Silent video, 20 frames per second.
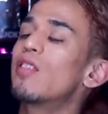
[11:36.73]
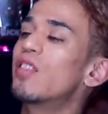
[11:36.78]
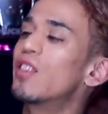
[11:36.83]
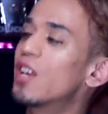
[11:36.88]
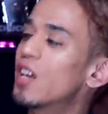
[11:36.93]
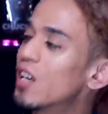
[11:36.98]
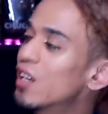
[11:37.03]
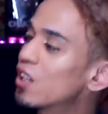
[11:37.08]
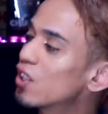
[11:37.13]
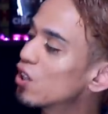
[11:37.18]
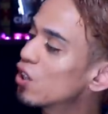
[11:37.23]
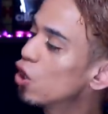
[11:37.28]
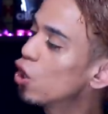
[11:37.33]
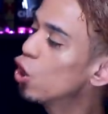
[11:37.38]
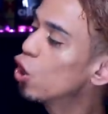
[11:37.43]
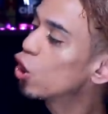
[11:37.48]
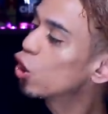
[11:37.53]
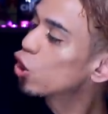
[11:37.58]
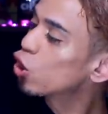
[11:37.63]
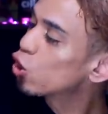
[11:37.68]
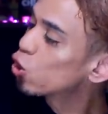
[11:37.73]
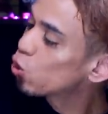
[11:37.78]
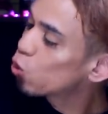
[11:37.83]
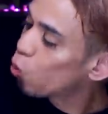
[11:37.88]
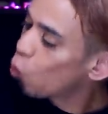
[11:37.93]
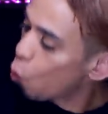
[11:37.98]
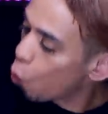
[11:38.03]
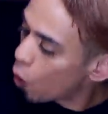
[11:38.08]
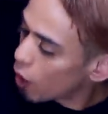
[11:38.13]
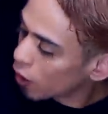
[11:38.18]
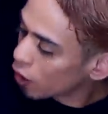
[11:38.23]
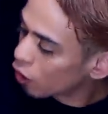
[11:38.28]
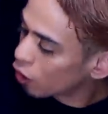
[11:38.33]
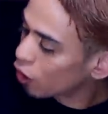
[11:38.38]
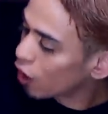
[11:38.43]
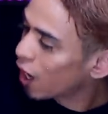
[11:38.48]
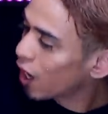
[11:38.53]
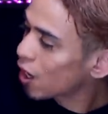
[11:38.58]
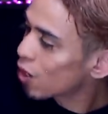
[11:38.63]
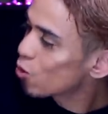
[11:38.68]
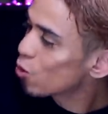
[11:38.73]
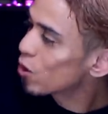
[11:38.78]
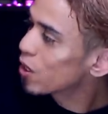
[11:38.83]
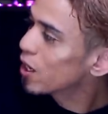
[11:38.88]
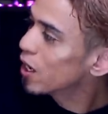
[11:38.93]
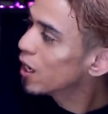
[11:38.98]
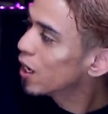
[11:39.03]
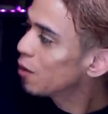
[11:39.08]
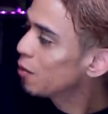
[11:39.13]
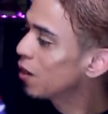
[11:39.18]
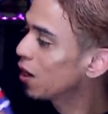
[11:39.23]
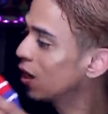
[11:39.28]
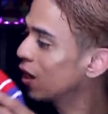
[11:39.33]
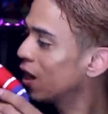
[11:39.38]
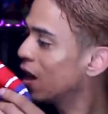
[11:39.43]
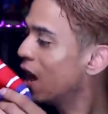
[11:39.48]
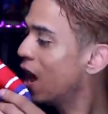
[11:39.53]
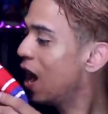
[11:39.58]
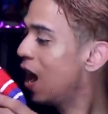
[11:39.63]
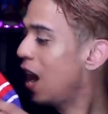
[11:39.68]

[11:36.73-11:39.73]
this sweater. Are you kidding me?